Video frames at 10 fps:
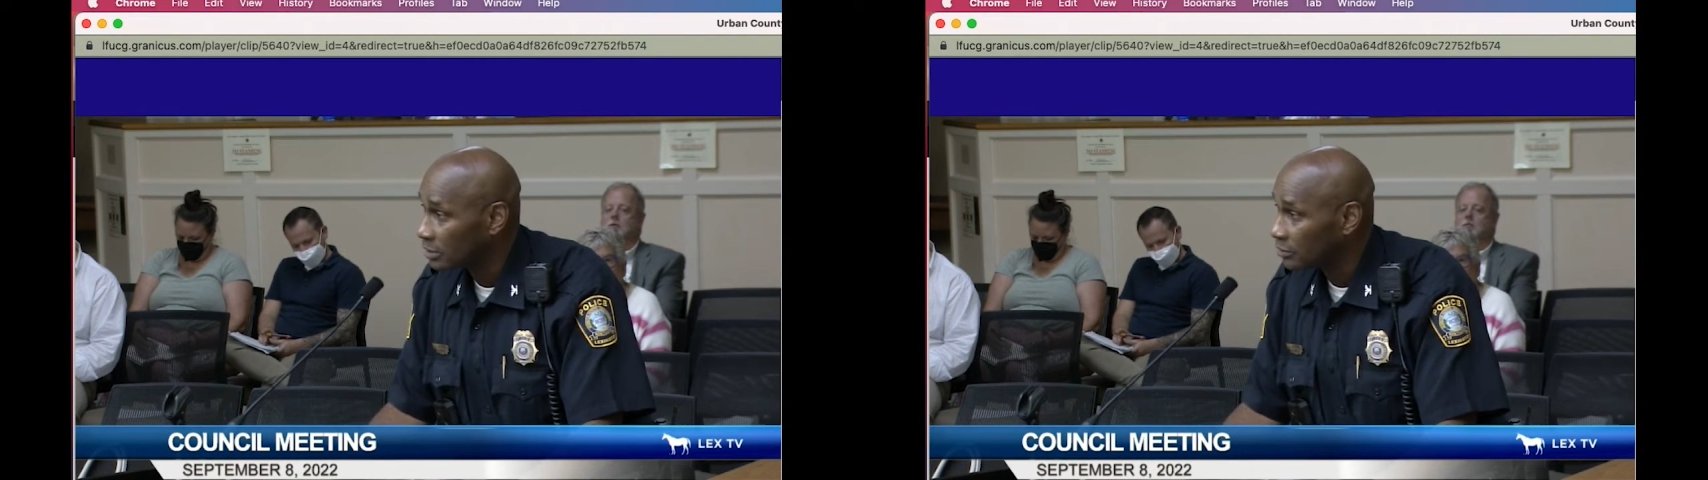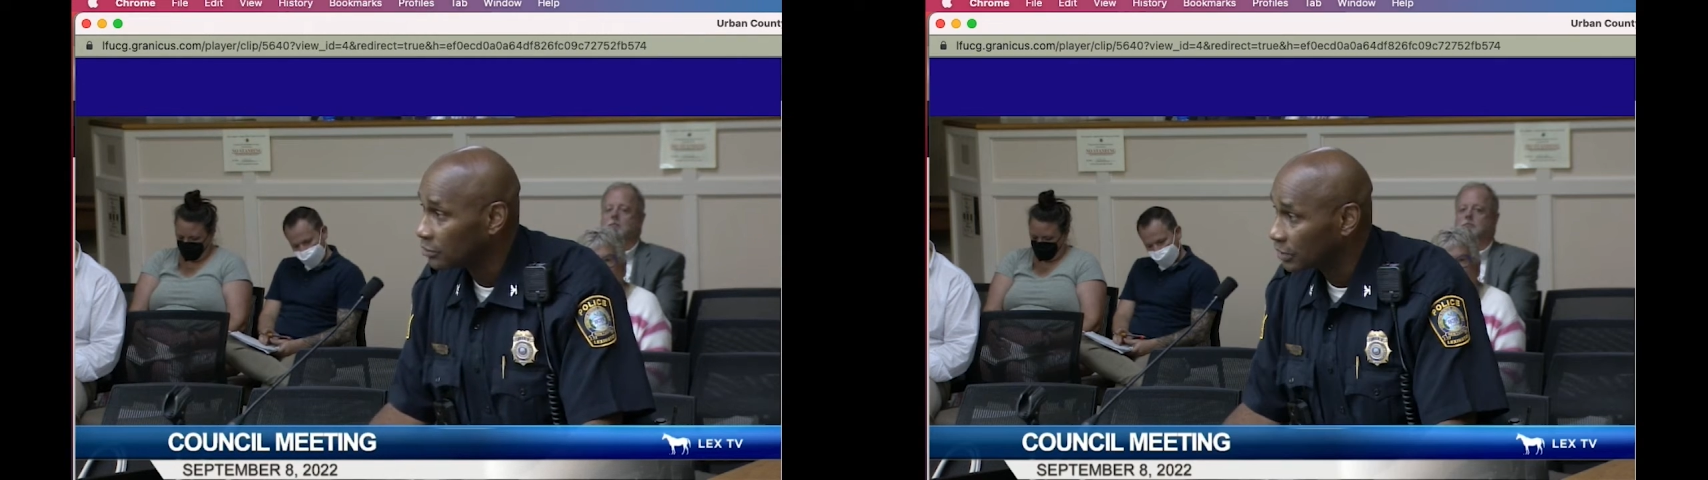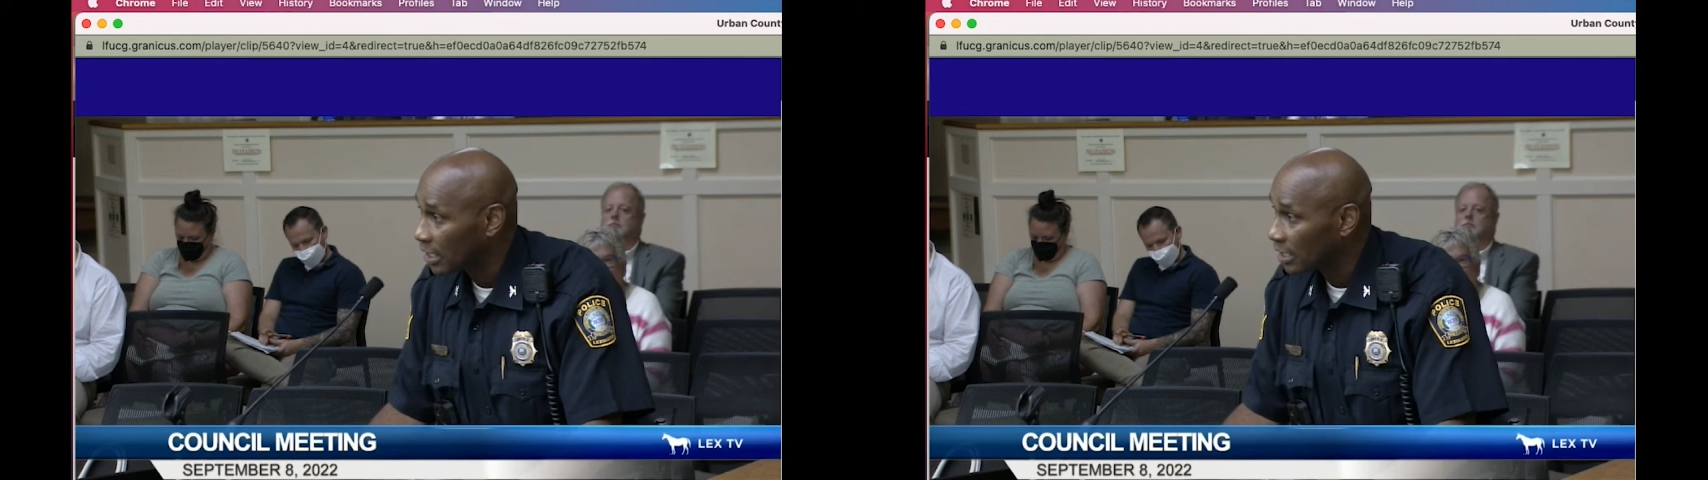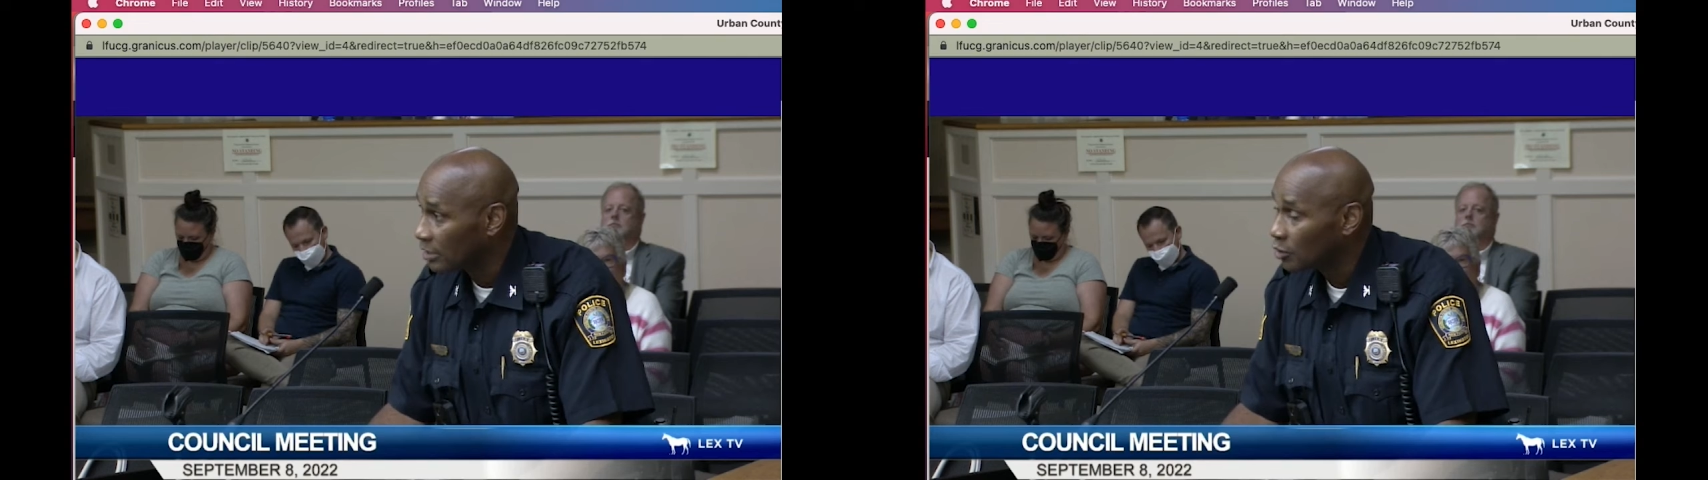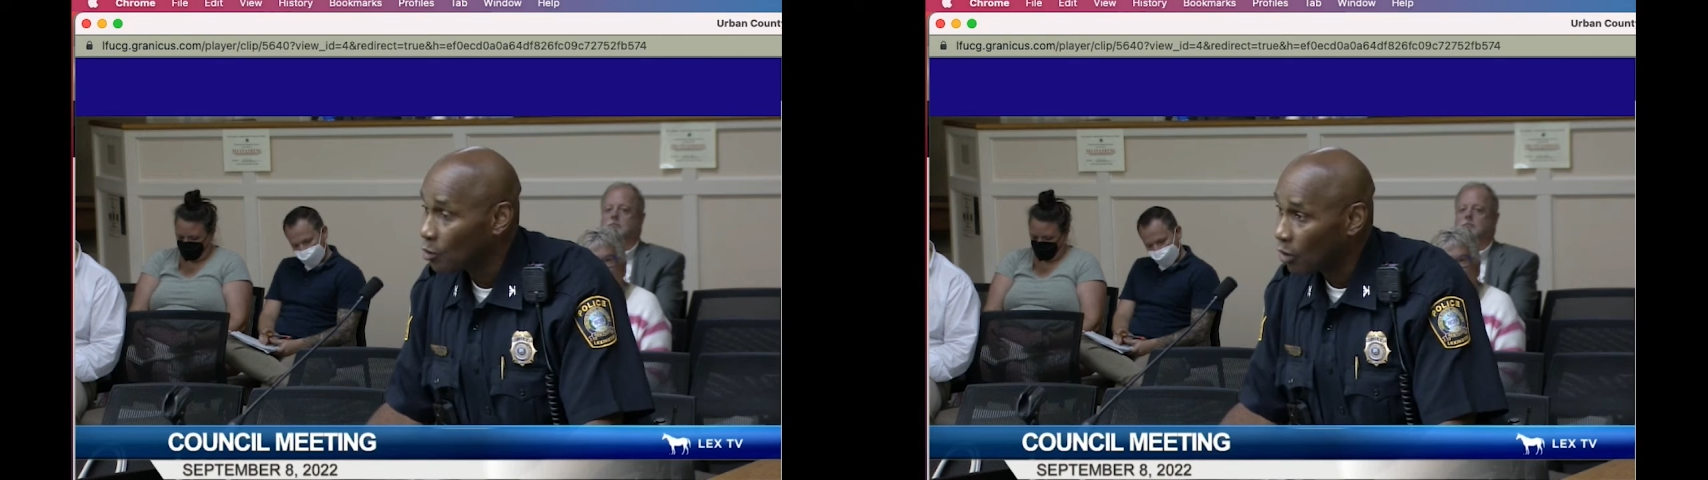that this
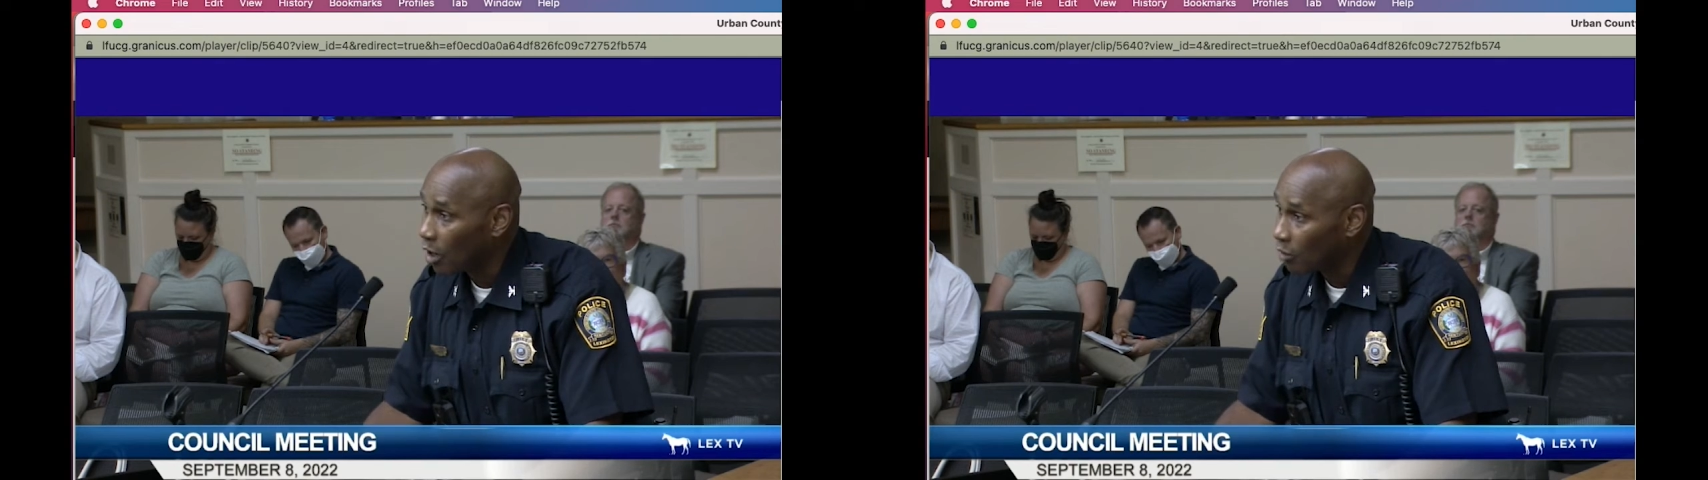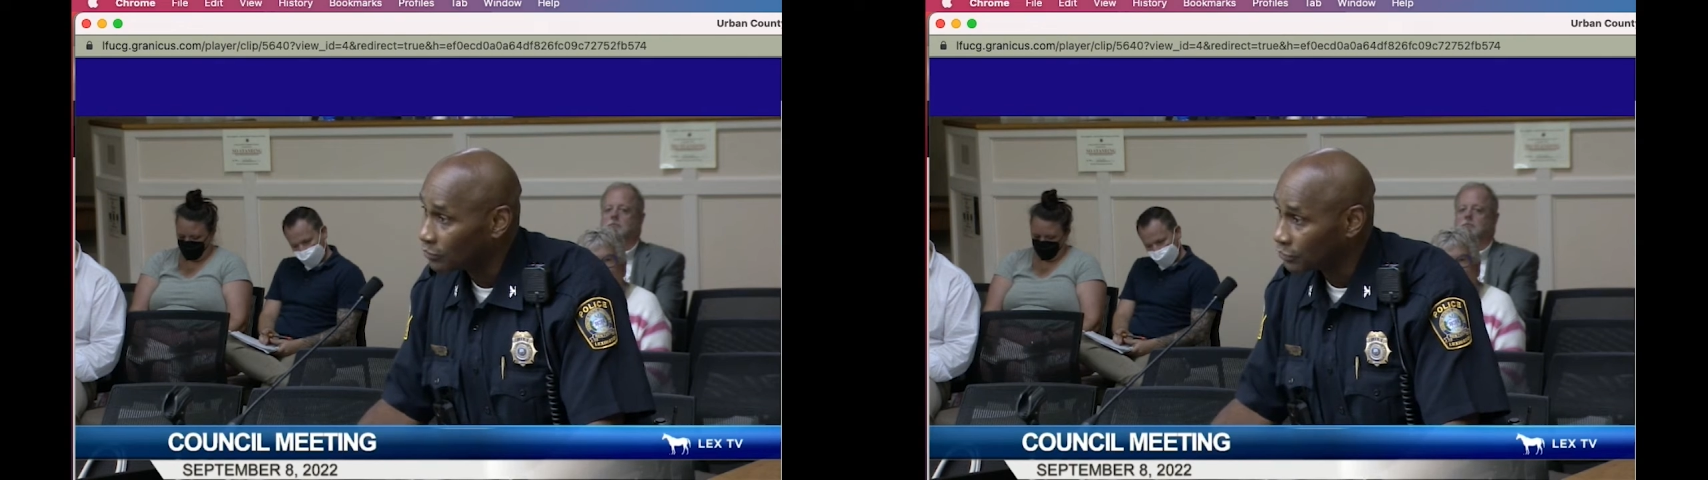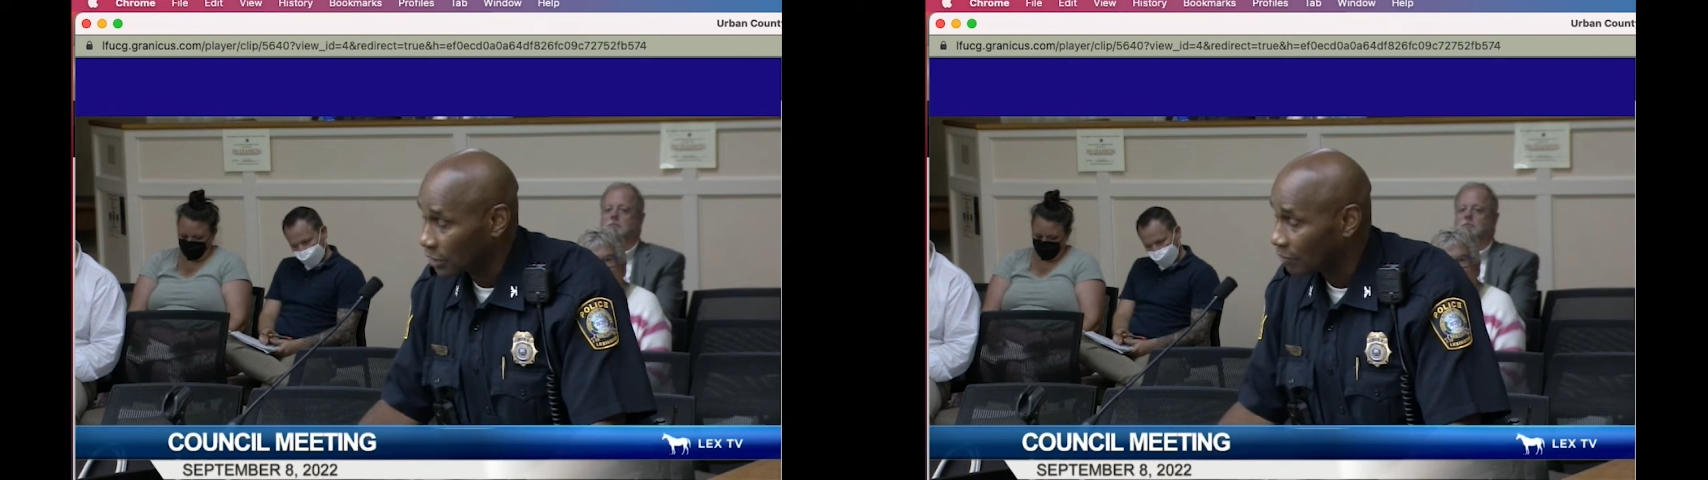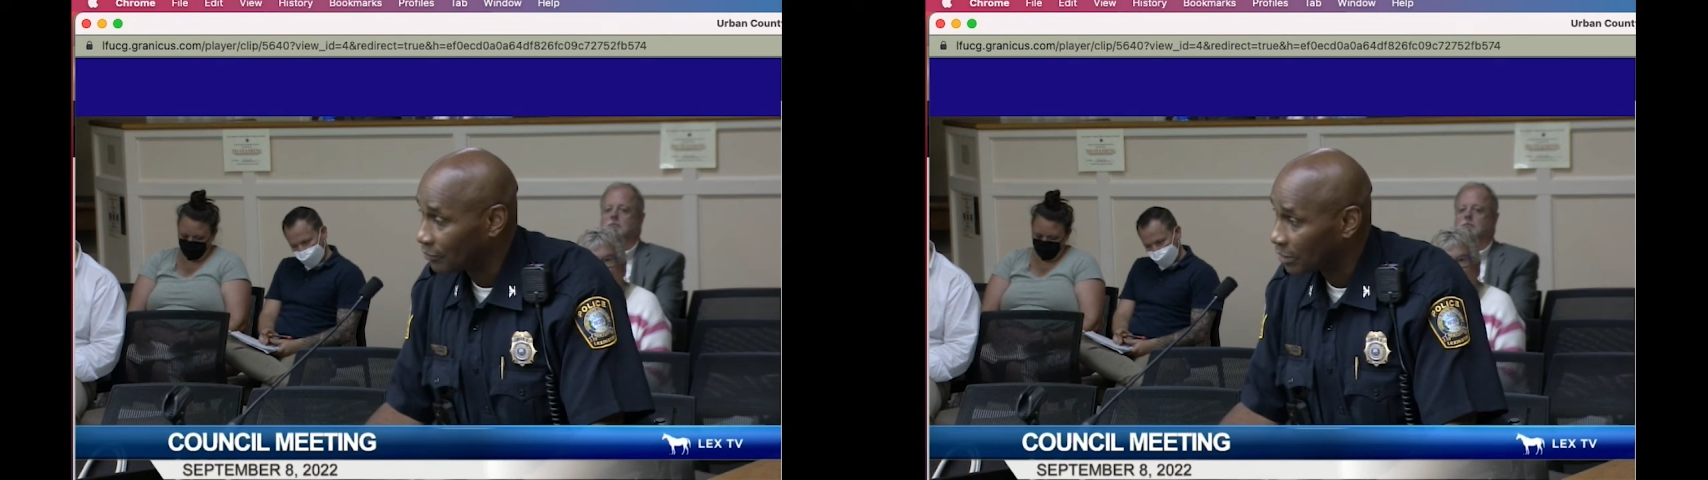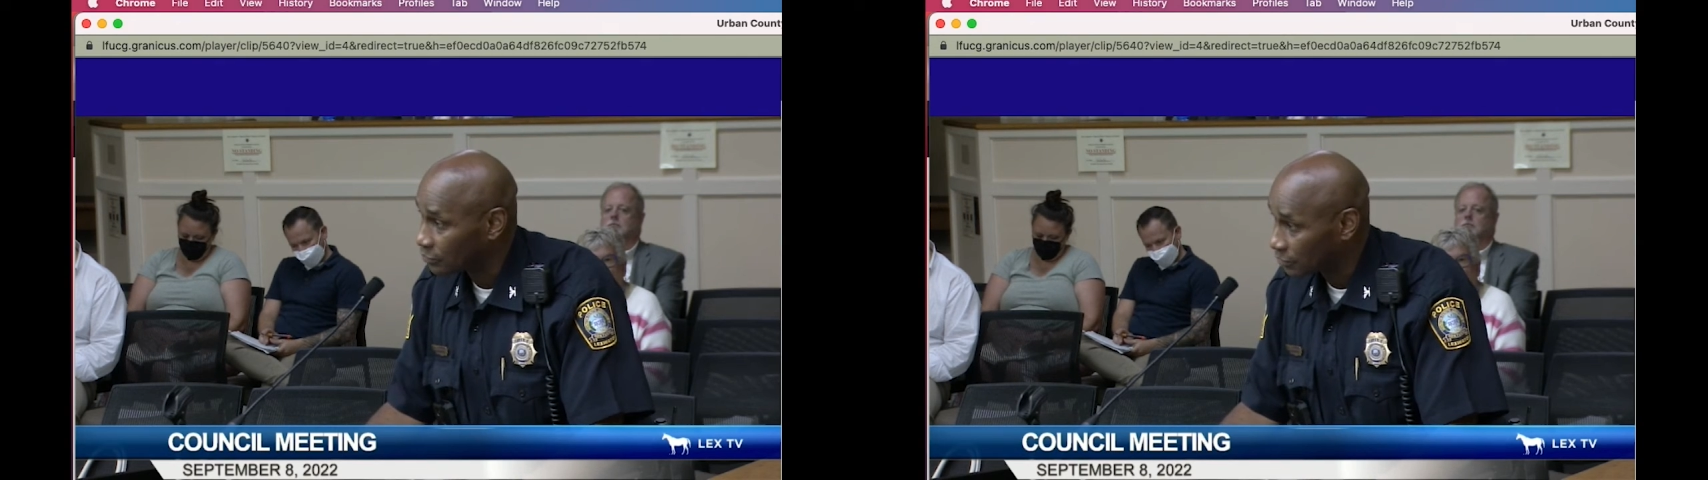officer has to
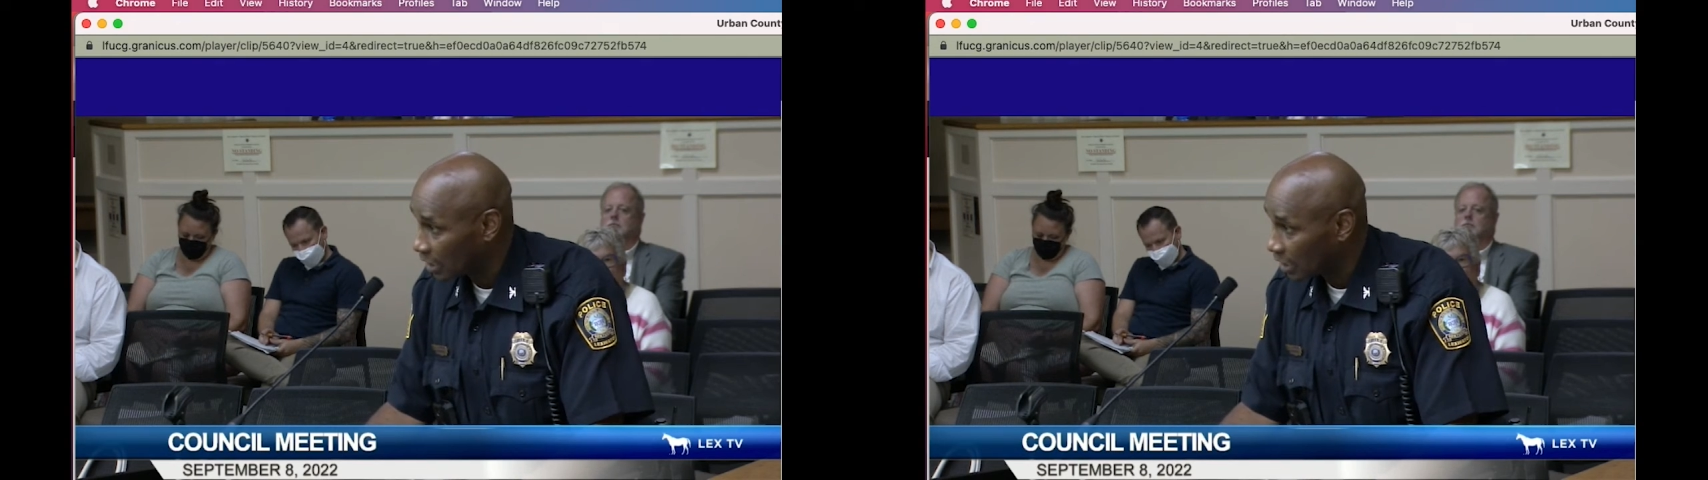understand,